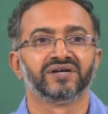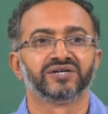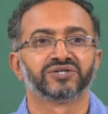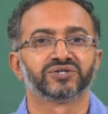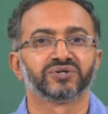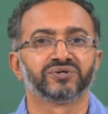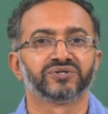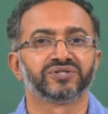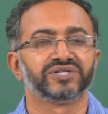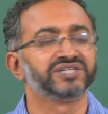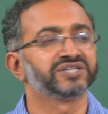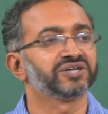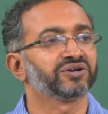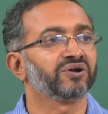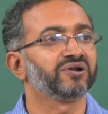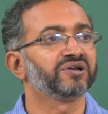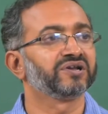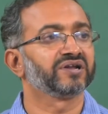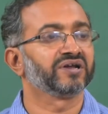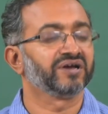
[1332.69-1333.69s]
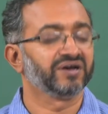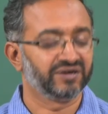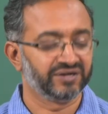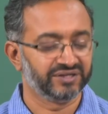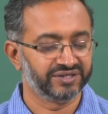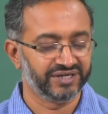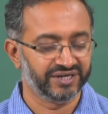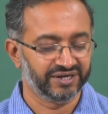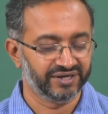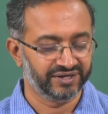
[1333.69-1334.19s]
So, these are
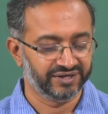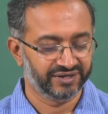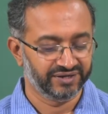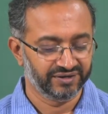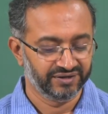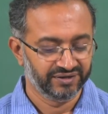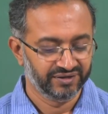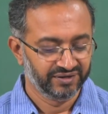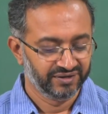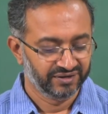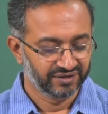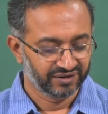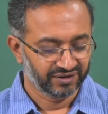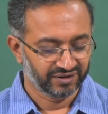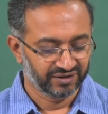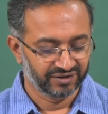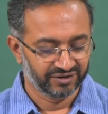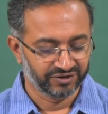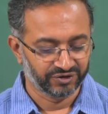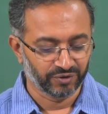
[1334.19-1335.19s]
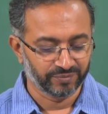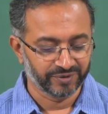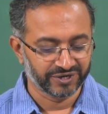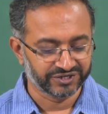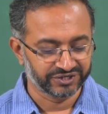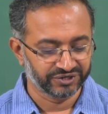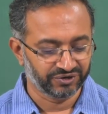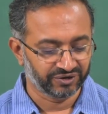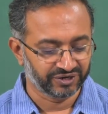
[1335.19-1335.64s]
all the rheometry